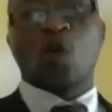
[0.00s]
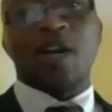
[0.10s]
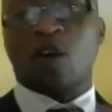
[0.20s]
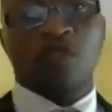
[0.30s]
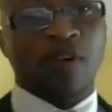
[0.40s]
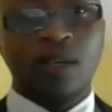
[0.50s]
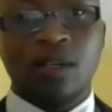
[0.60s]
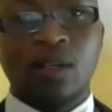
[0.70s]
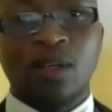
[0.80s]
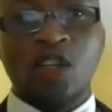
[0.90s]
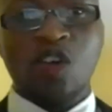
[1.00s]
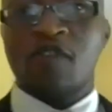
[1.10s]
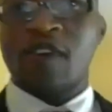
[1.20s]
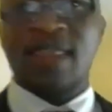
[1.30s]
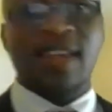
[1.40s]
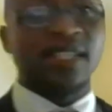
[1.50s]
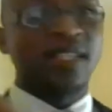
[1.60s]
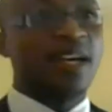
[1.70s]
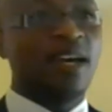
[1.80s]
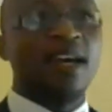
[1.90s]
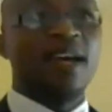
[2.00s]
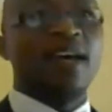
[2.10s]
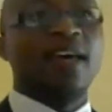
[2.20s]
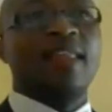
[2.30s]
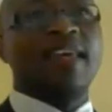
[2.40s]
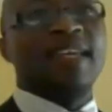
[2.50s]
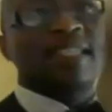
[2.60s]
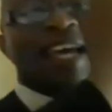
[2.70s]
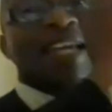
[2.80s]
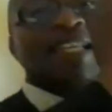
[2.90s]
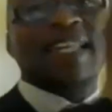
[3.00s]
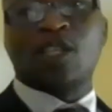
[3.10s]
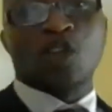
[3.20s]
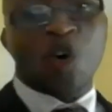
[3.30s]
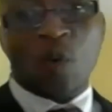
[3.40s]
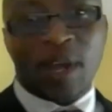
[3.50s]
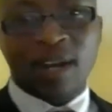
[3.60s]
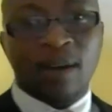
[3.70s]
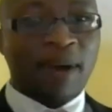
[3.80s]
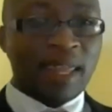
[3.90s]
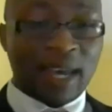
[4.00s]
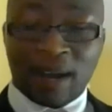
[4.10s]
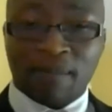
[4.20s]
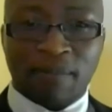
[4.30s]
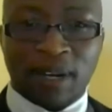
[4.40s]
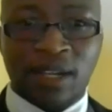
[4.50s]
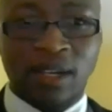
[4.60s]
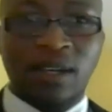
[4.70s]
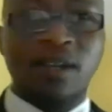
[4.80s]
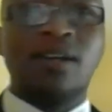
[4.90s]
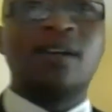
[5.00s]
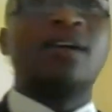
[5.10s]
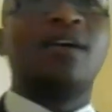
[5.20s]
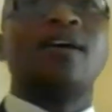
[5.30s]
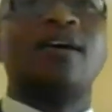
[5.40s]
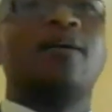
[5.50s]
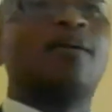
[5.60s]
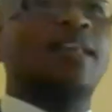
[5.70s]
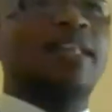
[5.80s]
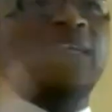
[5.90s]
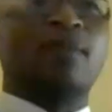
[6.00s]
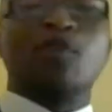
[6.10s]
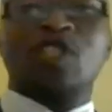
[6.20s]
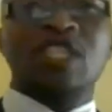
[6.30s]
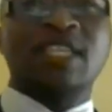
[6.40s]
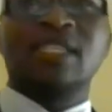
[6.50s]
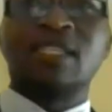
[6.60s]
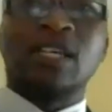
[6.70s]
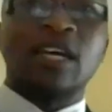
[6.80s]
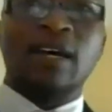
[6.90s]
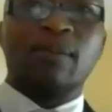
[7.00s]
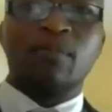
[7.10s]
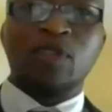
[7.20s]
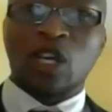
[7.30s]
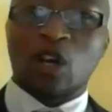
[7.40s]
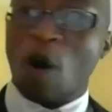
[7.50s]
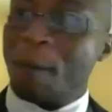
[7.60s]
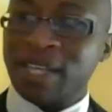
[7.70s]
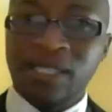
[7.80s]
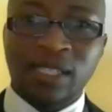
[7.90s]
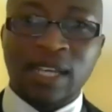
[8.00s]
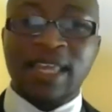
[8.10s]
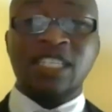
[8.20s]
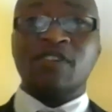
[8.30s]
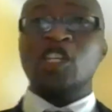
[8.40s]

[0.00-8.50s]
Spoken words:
quite often, you find that there is a debt owing by the company, legal proceedings commence, and there's